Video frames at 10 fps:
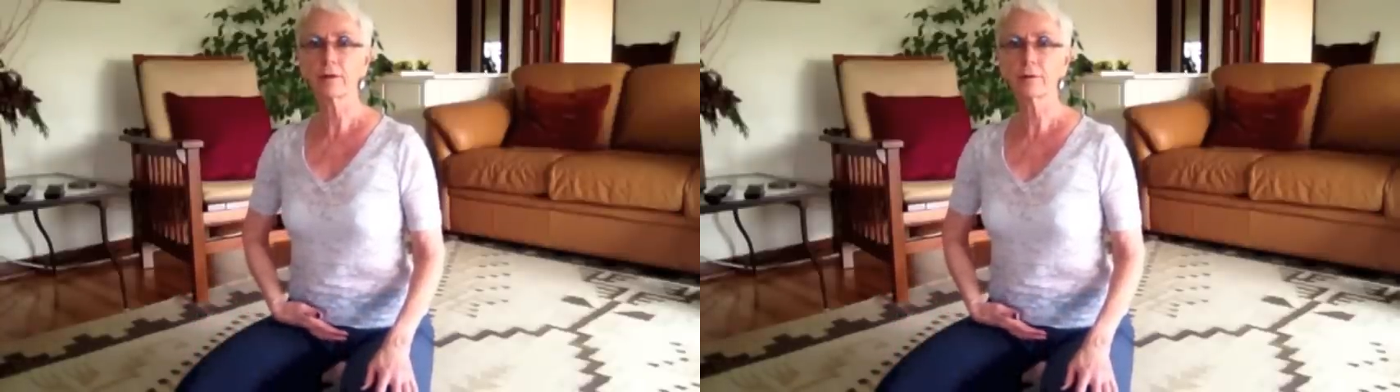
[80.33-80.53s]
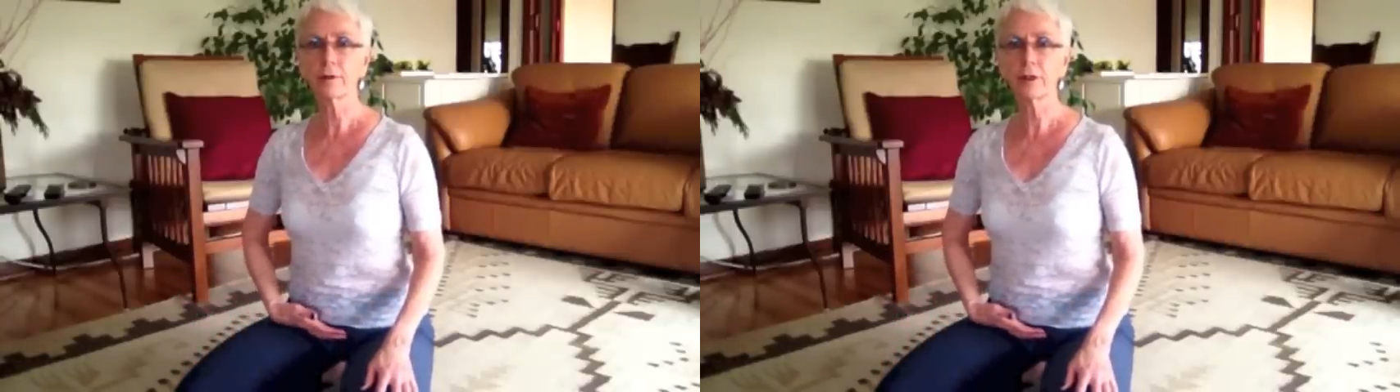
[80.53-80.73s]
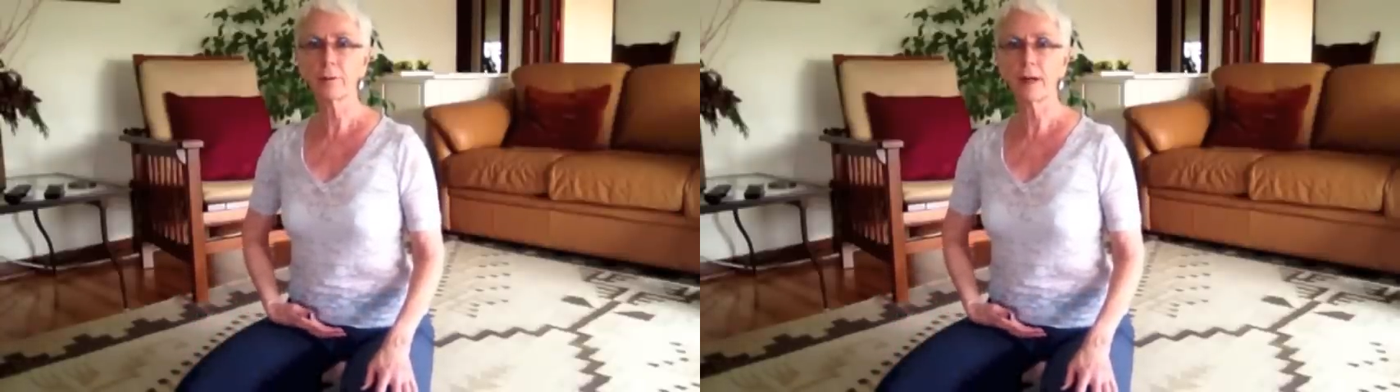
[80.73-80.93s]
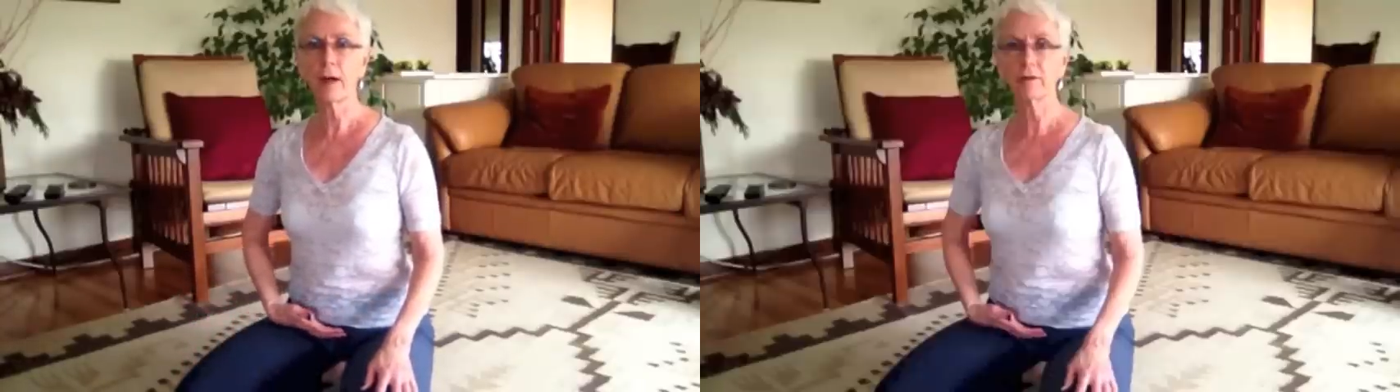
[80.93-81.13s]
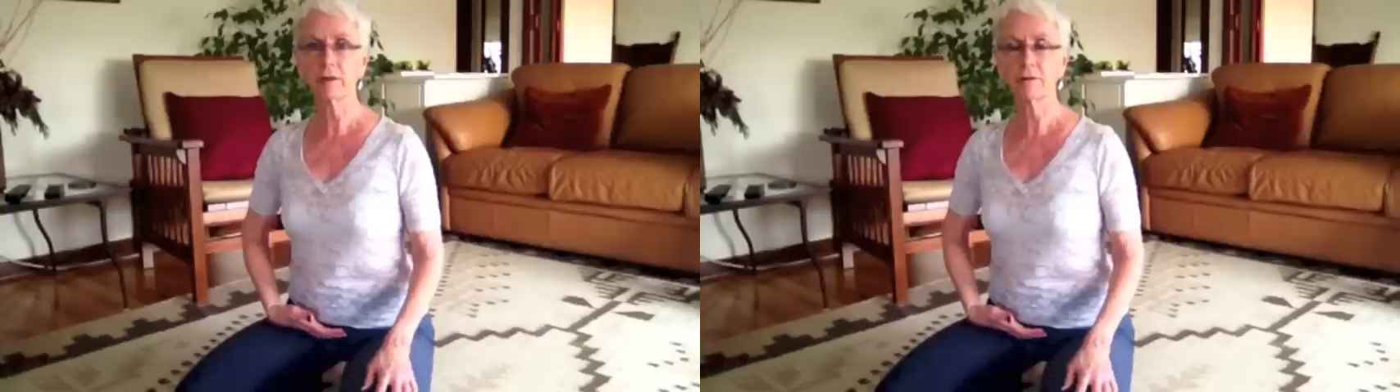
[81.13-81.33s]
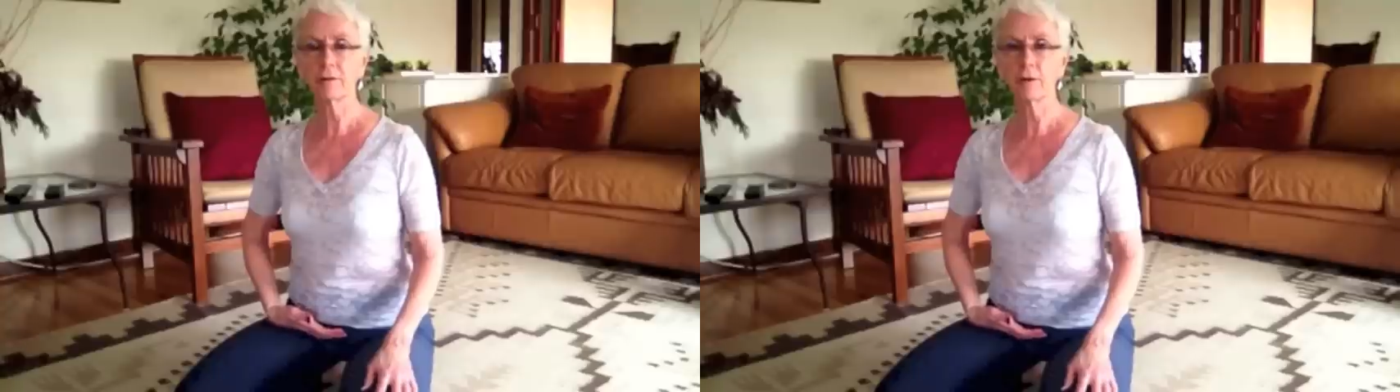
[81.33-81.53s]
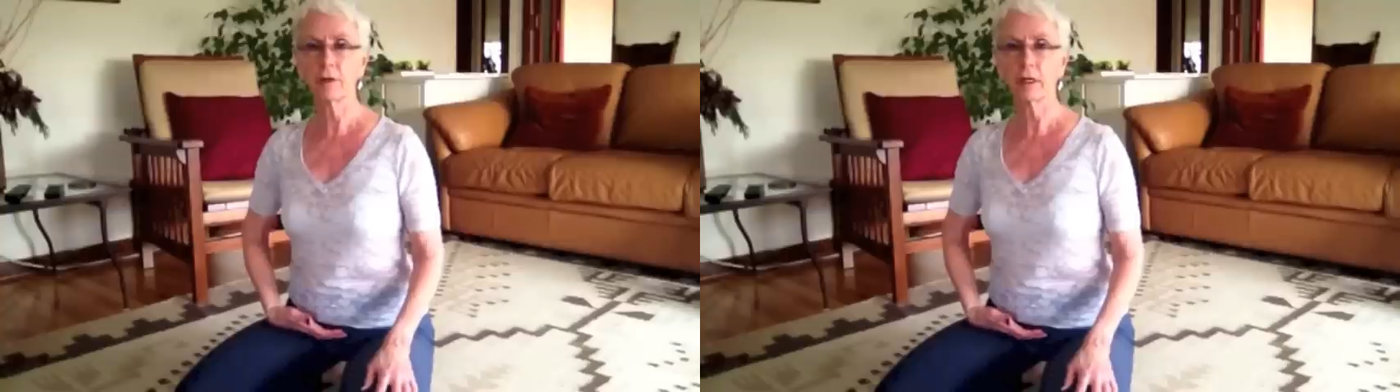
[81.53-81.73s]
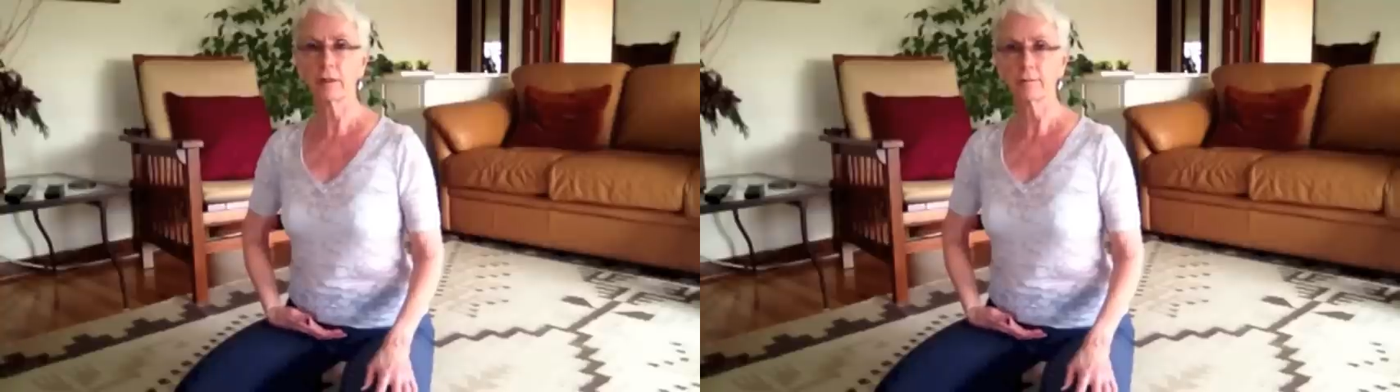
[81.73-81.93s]
through your pelvic
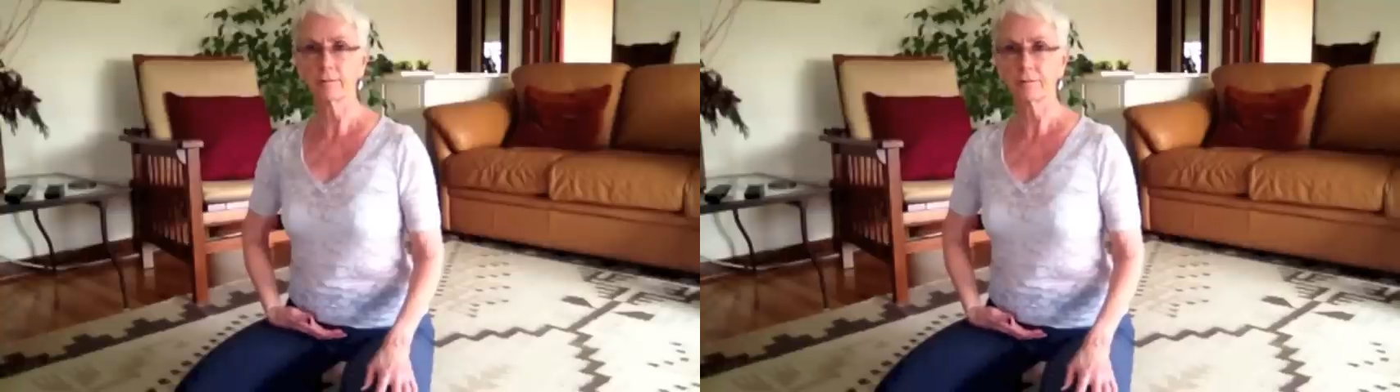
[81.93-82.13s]
floor.